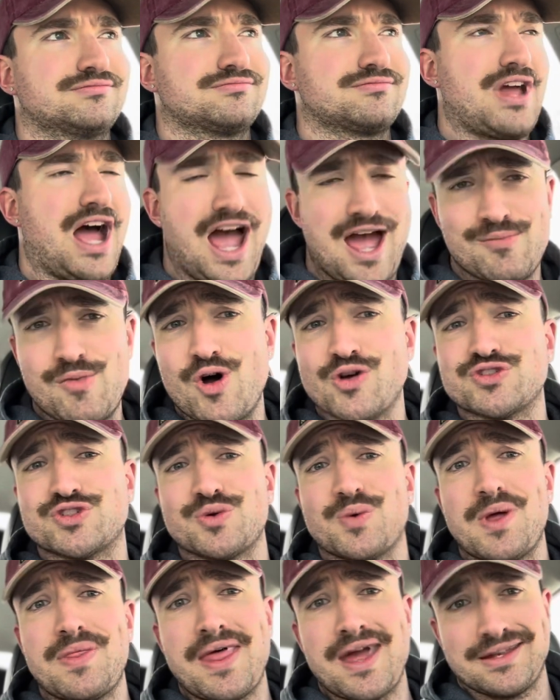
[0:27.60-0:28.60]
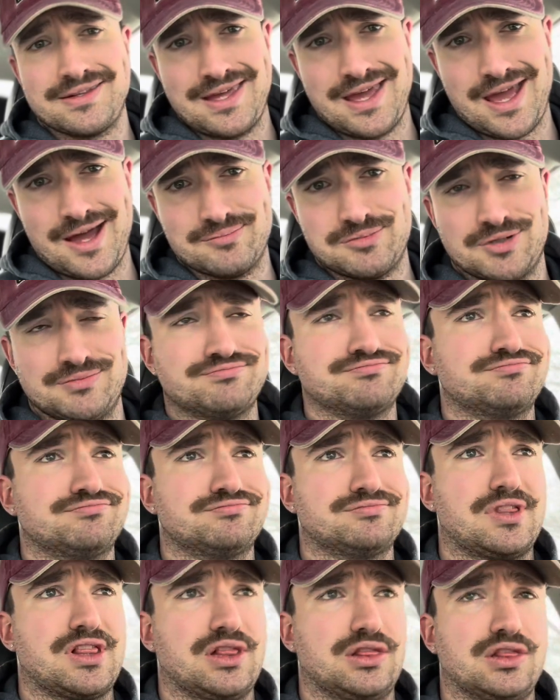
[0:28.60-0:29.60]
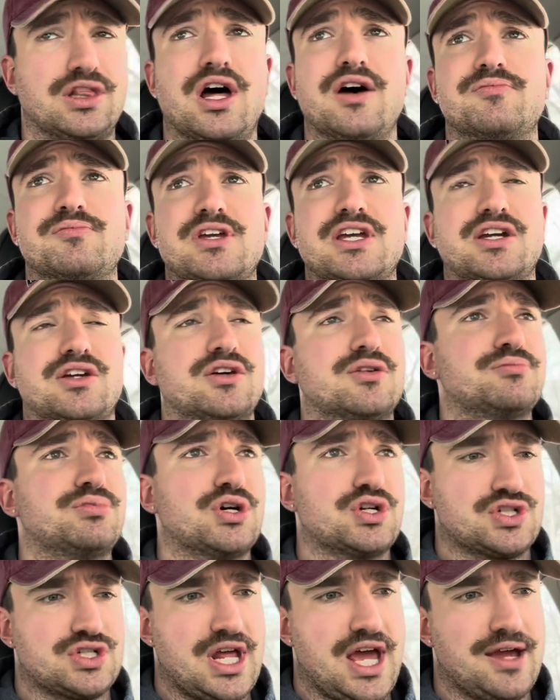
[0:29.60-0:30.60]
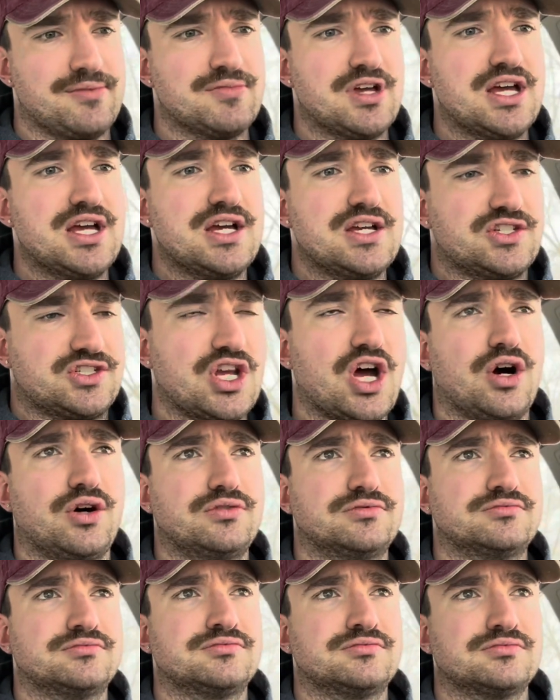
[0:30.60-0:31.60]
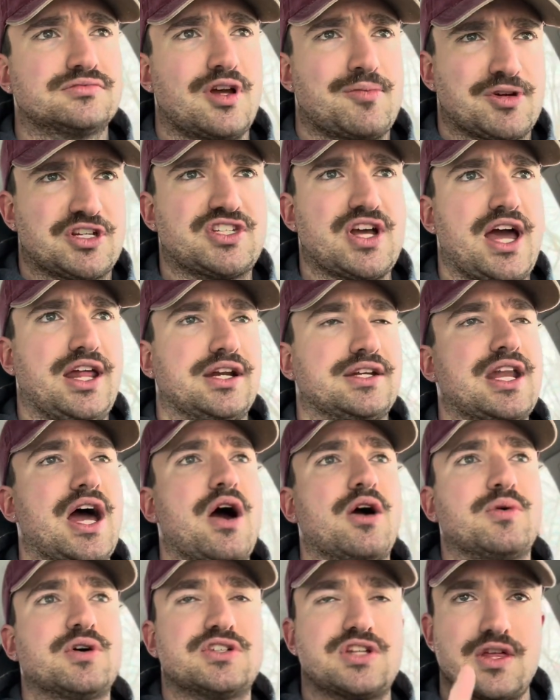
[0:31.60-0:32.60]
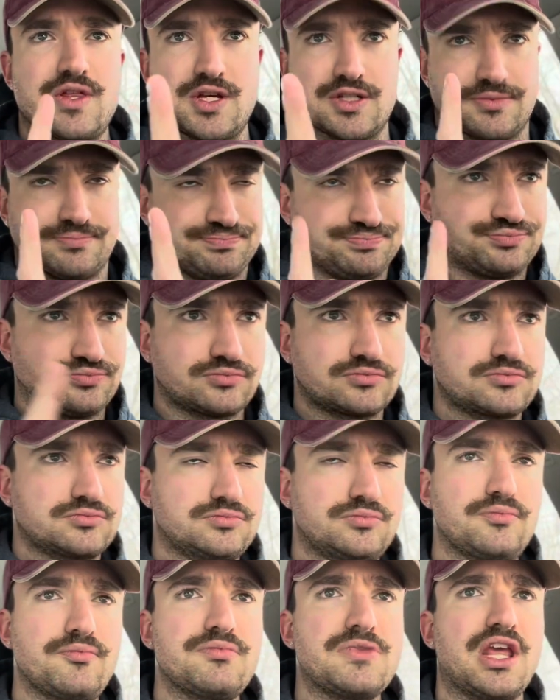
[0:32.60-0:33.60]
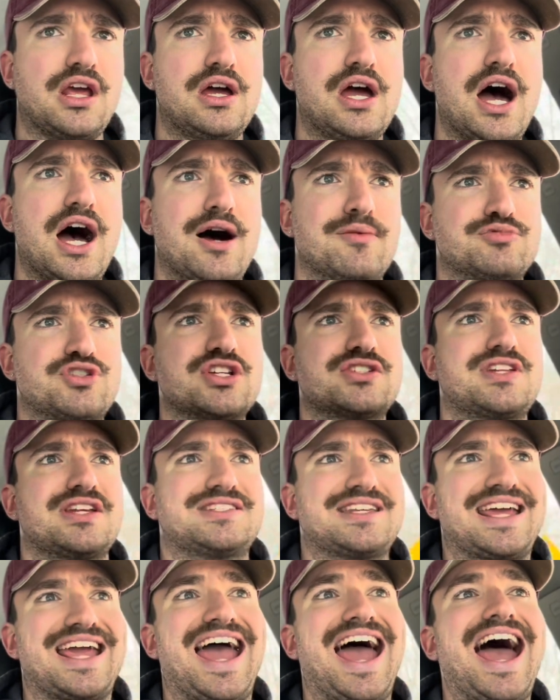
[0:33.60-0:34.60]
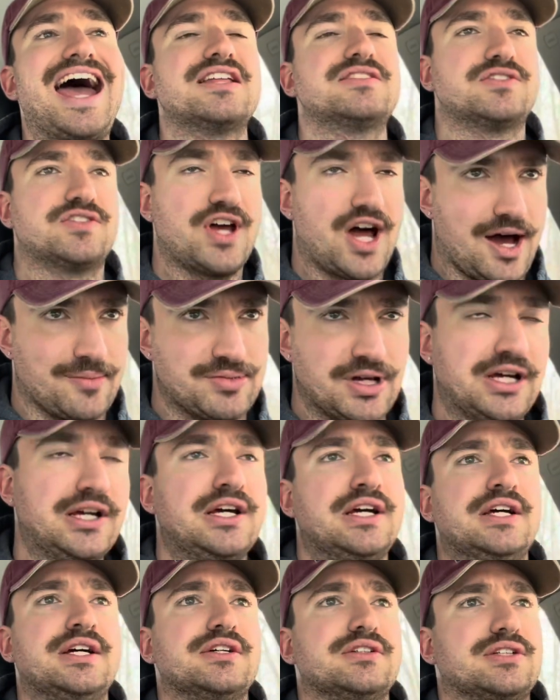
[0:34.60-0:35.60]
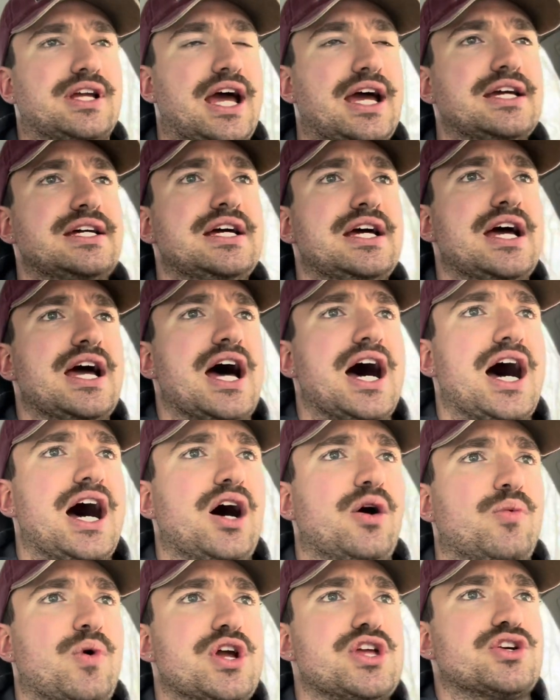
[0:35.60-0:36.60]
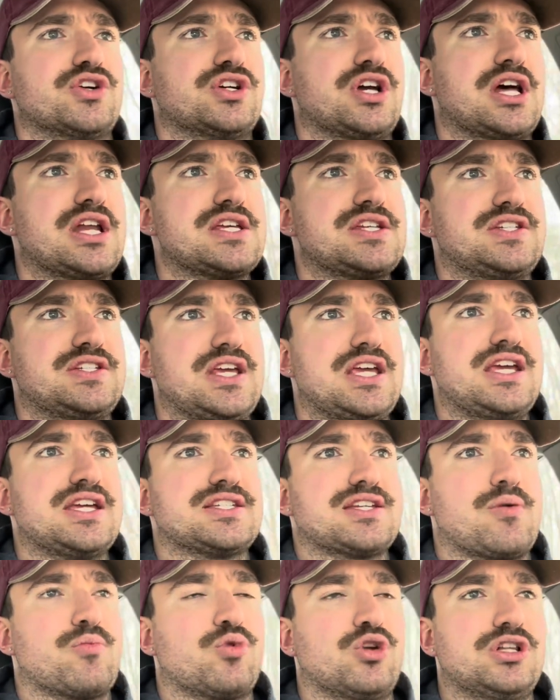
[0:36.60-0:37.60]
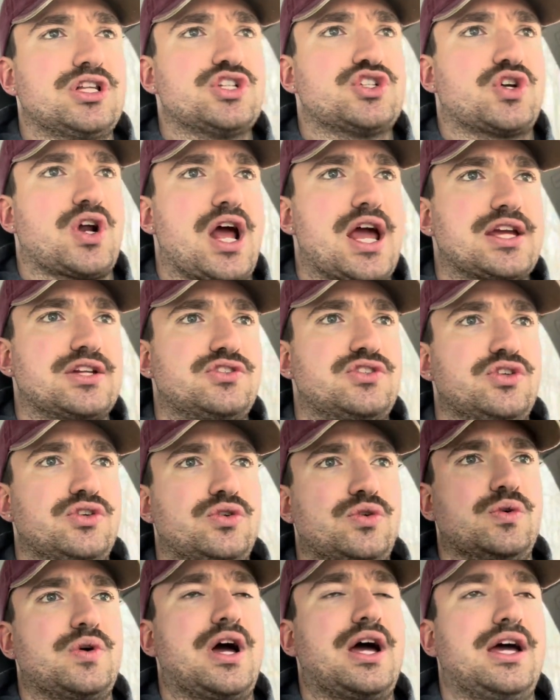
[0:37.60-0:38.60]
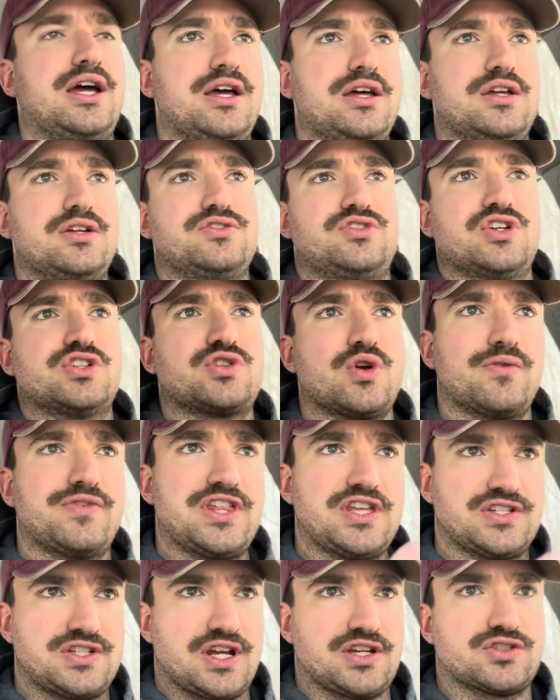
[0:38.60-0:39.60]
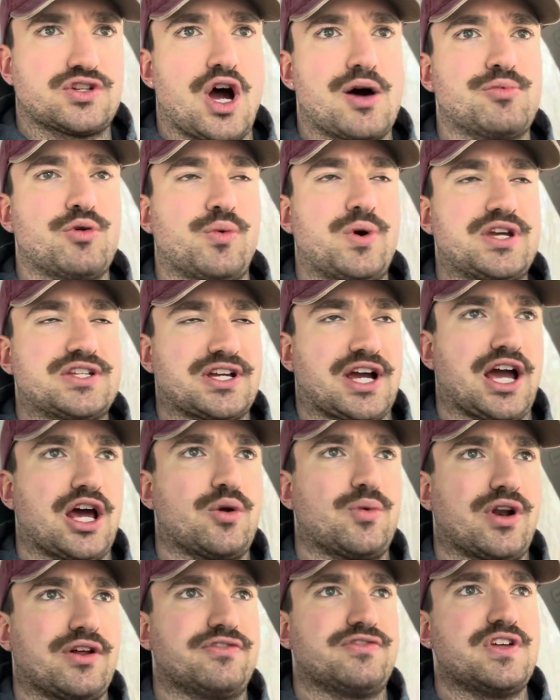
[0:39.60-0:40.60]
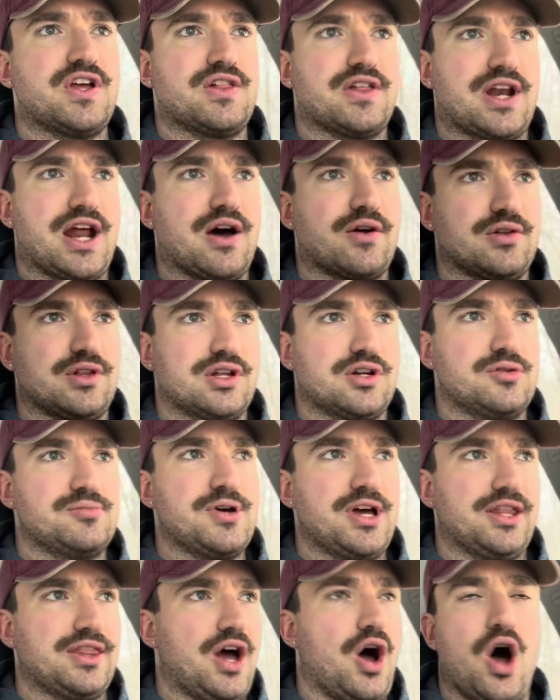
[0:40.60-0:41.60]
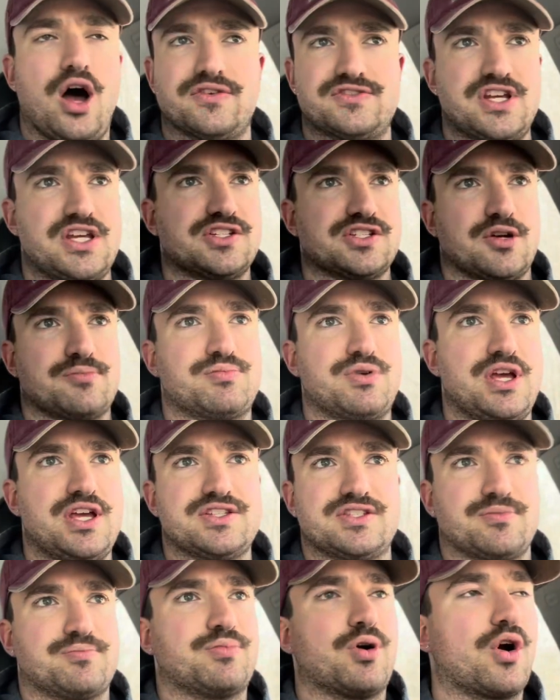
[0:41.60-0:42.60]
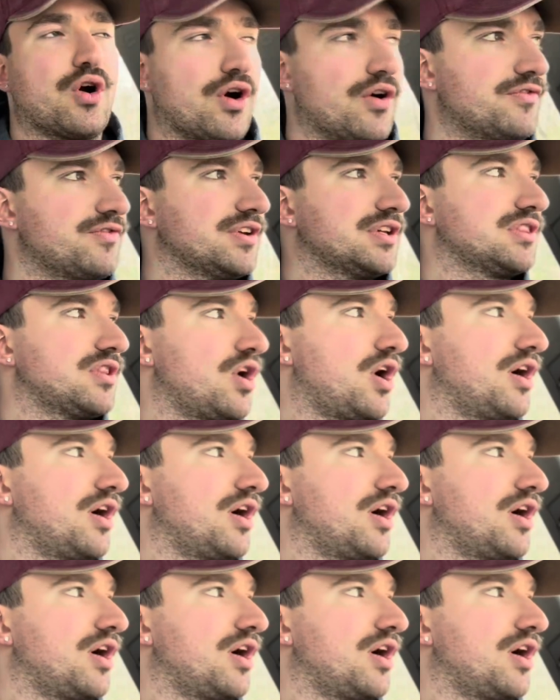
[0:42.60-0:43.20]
I'm also in that camp. Love me a good push day. So, I'm excited. Now, I will say this. Just as a heads up, okay, what you're going to see is I'm really trying to, just over these next couple weeks, I kind of want to feel it out a little bit. The off-season is a perfect